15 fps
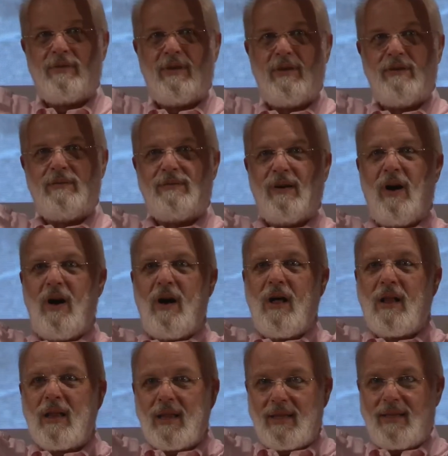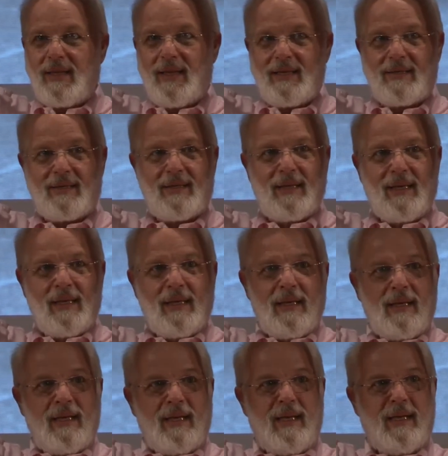roof. All of this
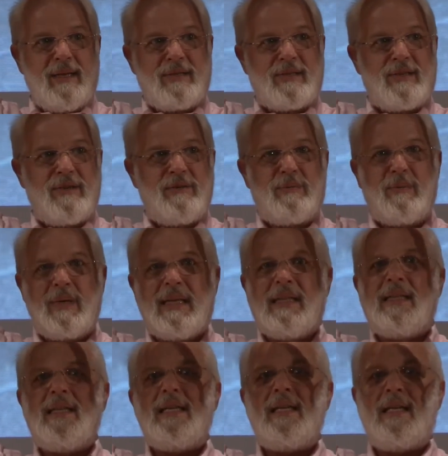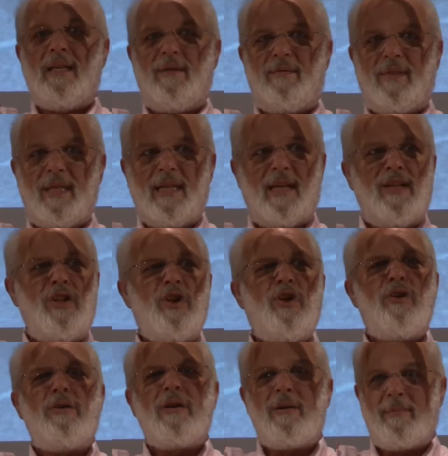is to relieve the
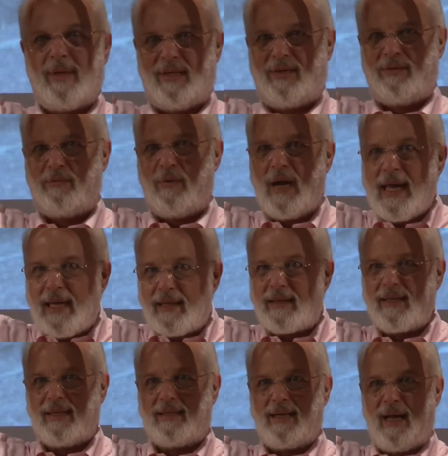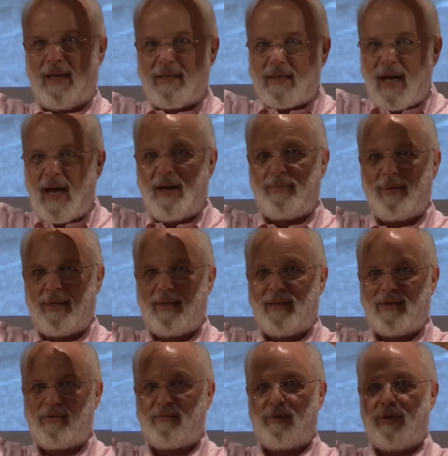enormous weight that's on top of
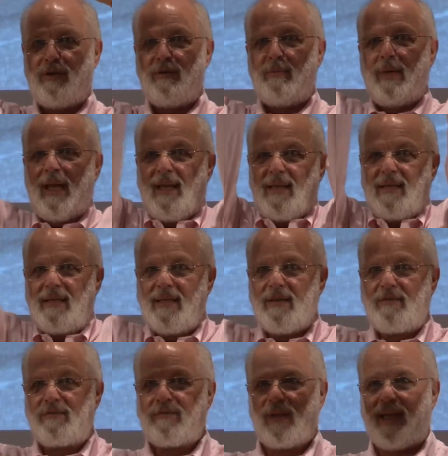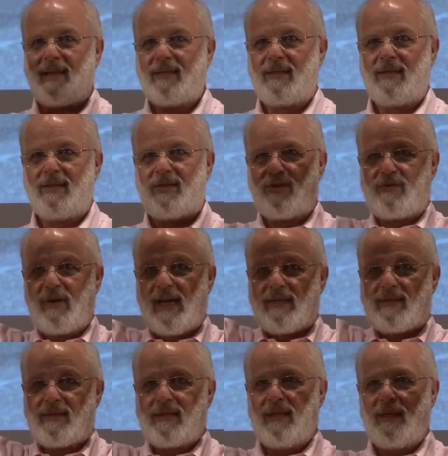this room and deflect the
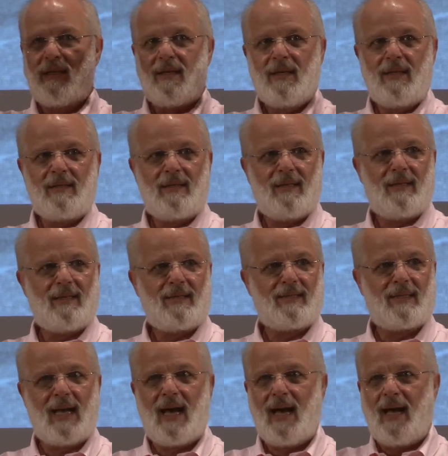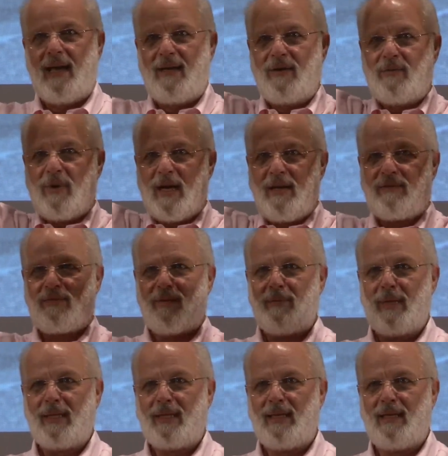stress to the side, away from
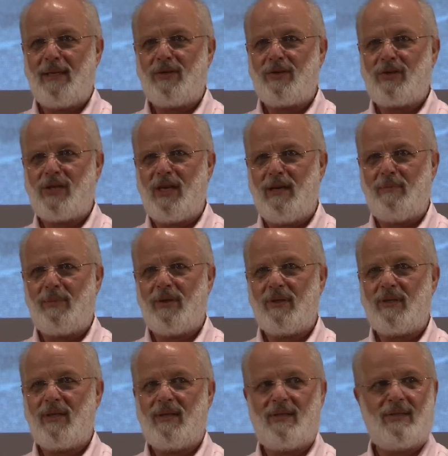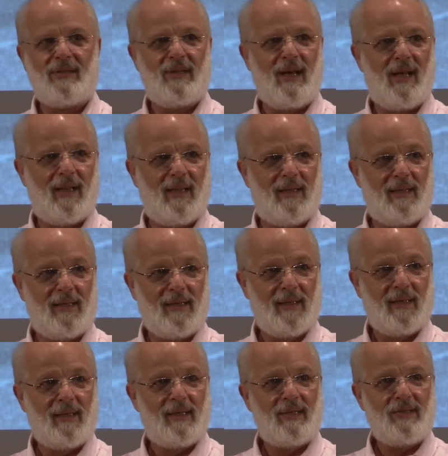the king's chamber to the solid
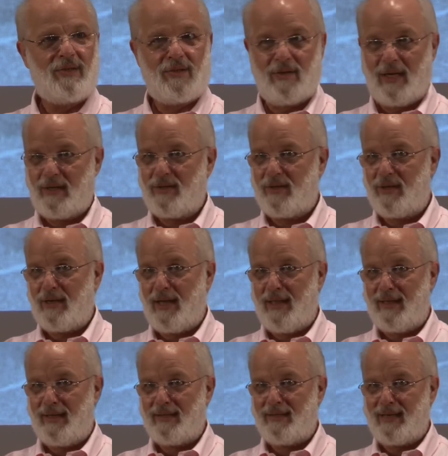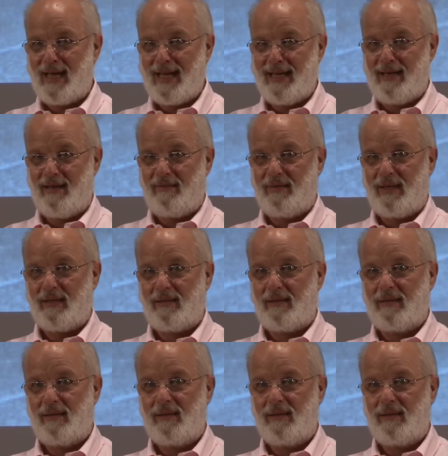structure on the side of it.